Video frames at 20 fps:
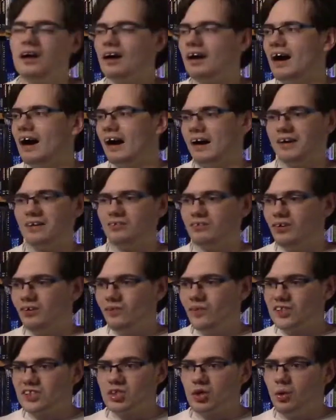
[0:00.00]
I don't know
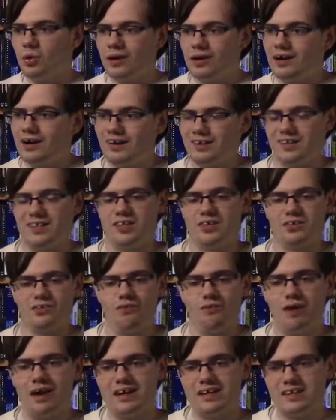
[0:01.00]
what's going on here,
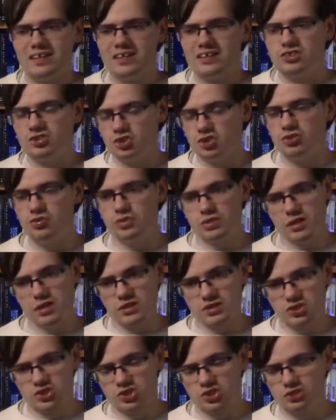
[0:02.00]
why they do
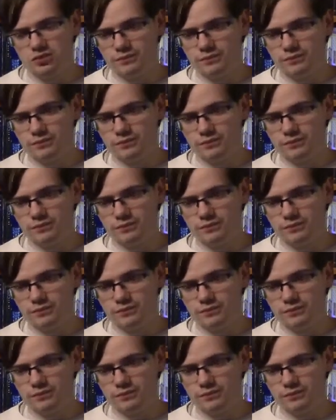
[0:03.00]
this.